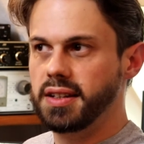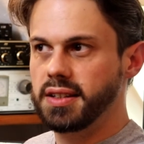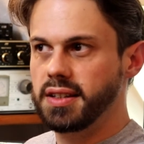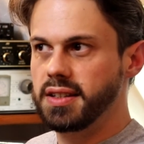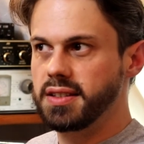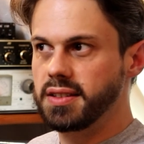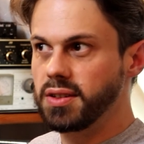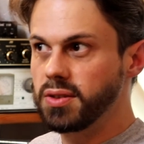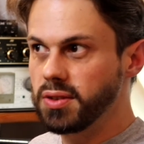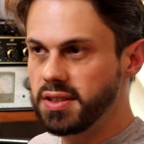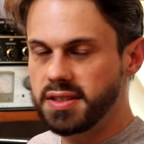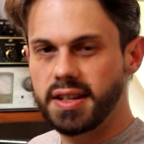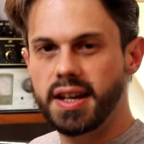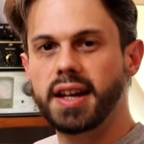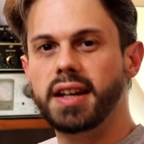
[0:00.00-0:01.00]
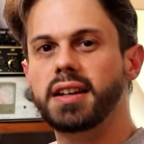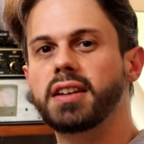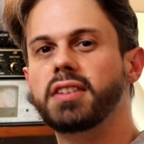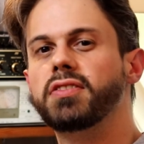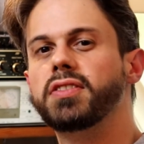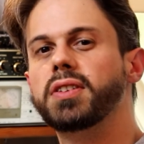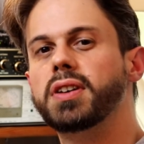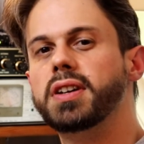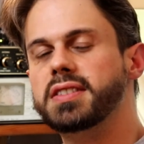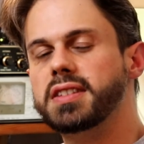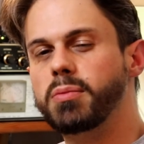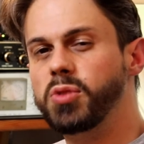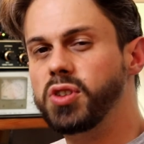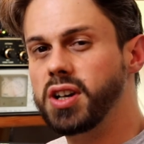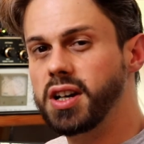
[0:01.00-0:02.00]
It's a good sign if your
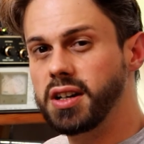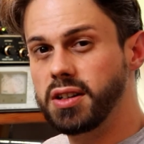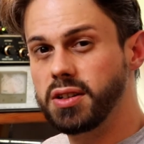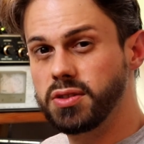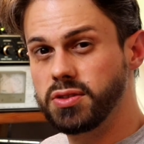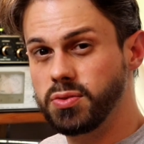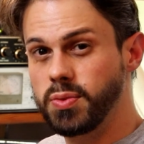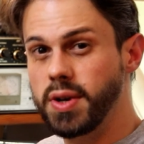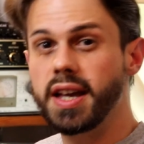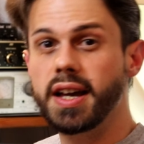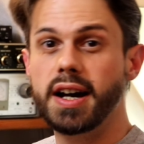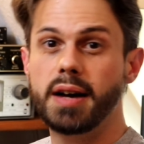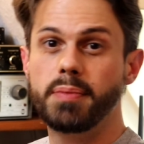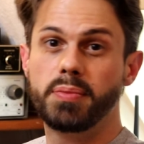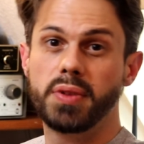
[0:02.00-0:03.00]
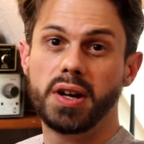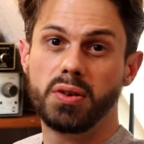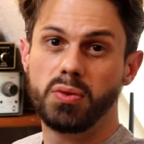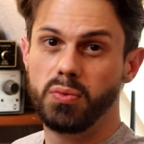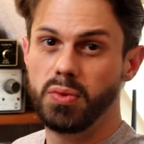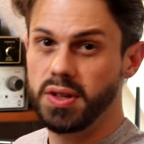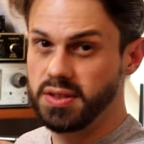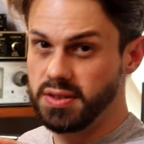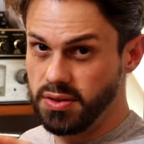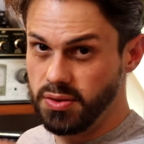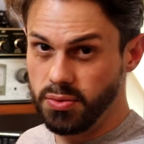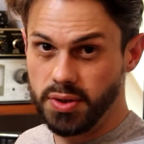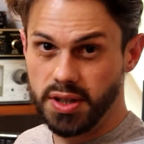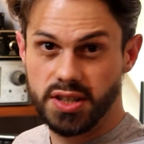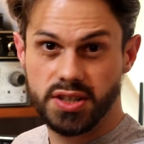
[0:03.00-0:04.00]
SWR goes way up once you
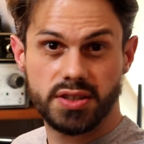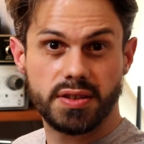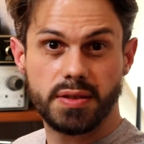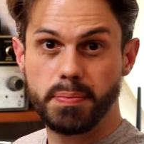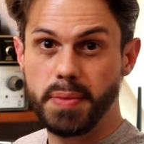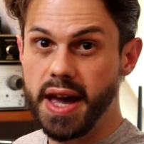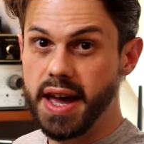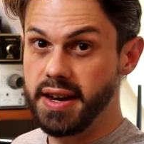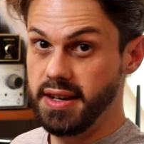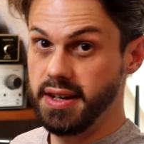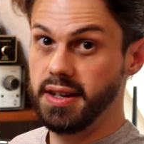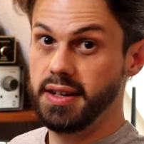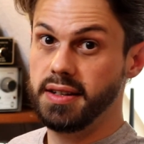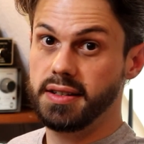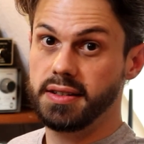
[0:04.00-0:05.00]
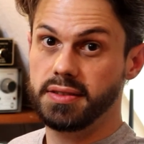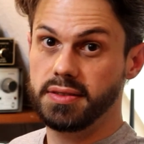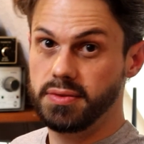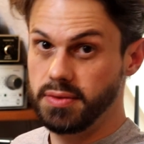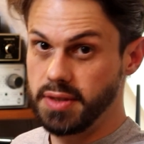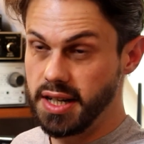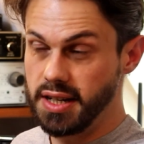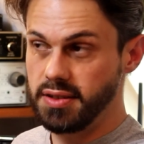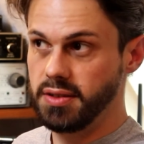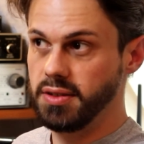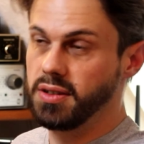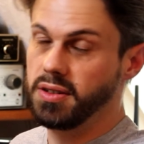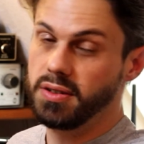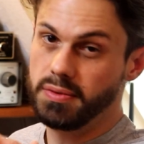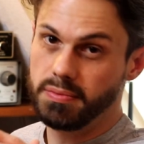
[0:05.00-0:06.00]
reach the band end, right?
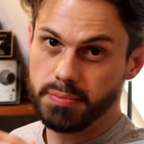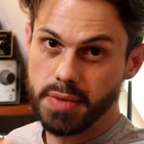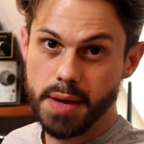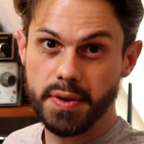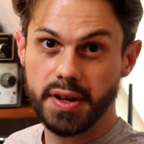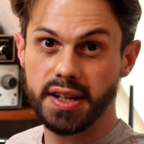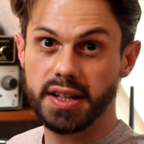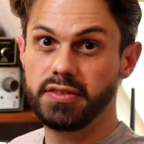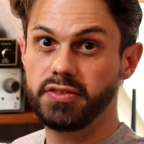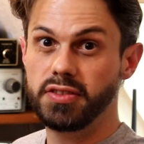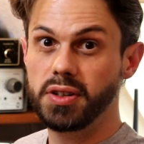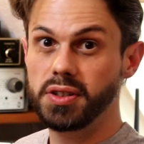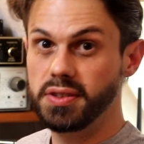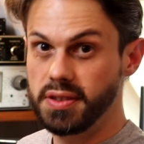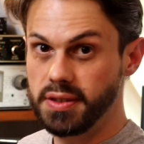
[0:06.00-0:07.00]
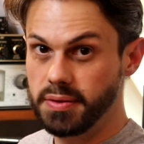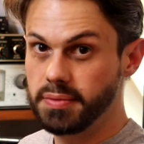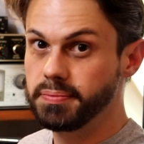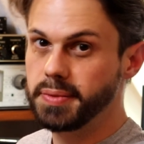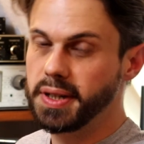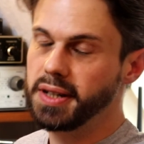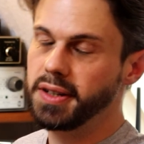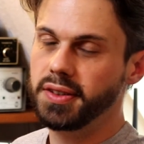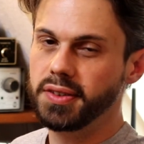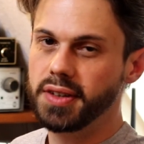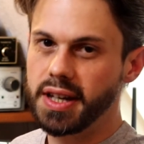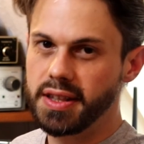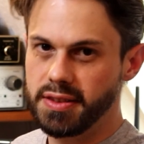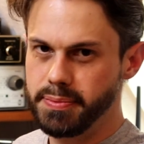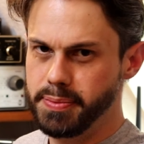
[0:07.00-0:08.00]
Or maybe a little further, but you
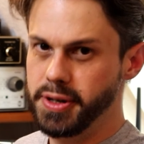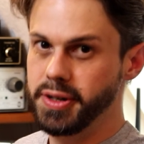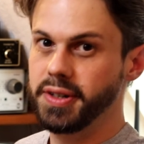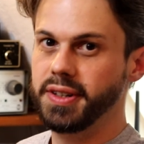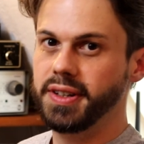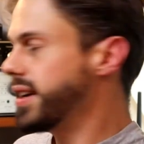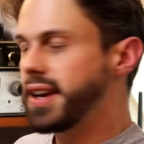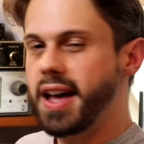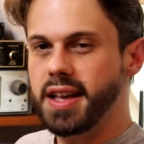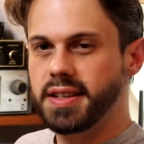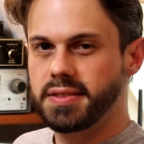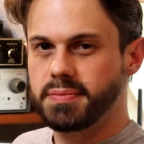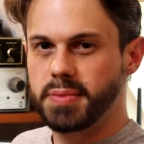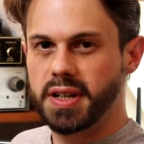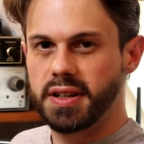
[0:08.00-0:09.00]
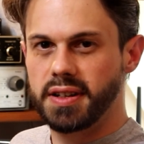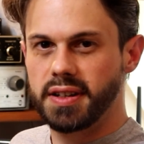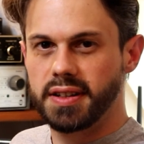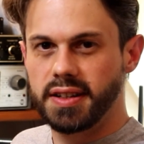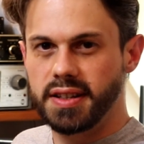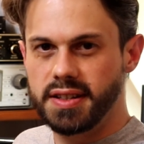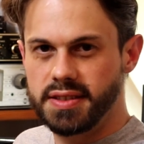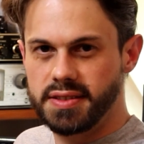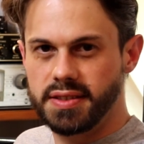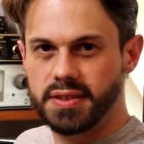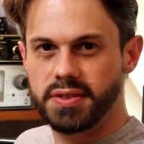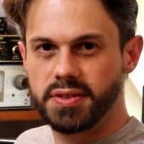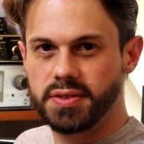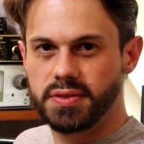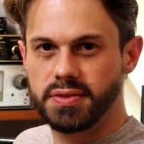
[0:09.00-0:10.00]
get the point. And last but not least,
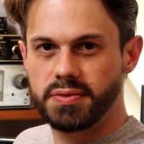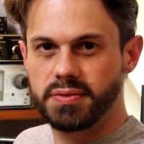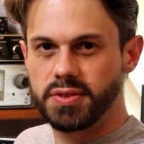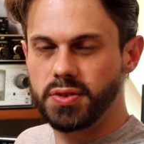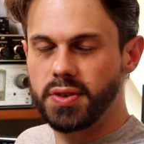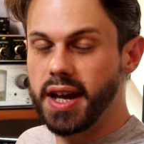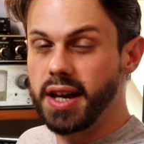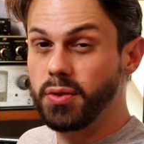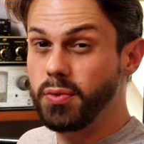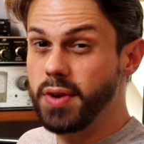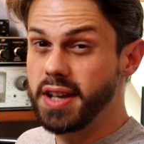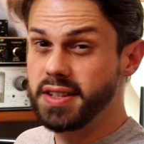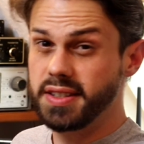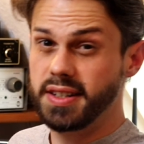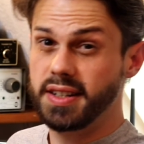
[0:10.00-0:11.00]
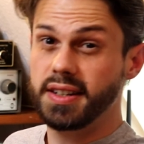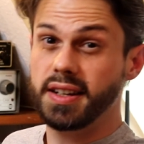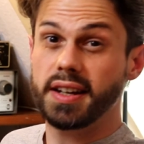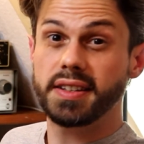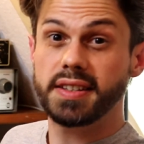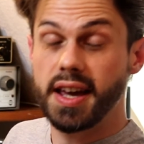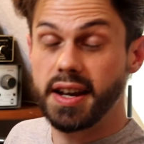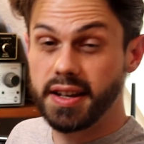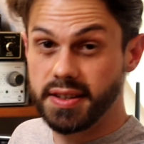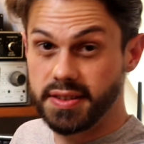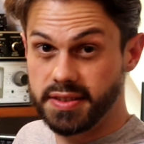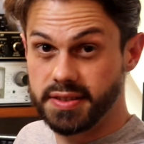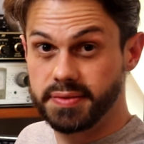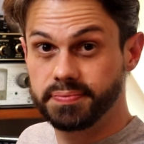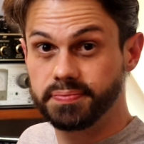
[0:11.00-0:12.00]
try resonant antennas.